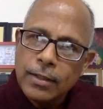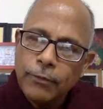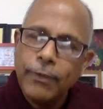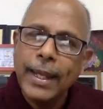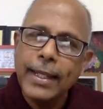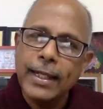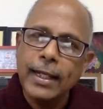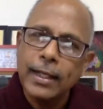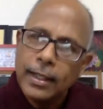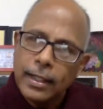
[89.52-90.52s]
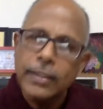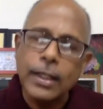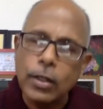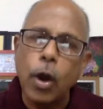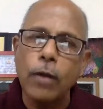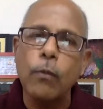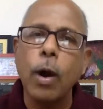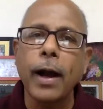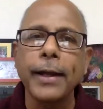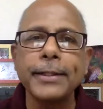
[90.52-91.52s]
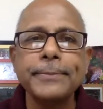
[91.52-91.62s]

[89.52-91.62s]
vehicle in that convoy.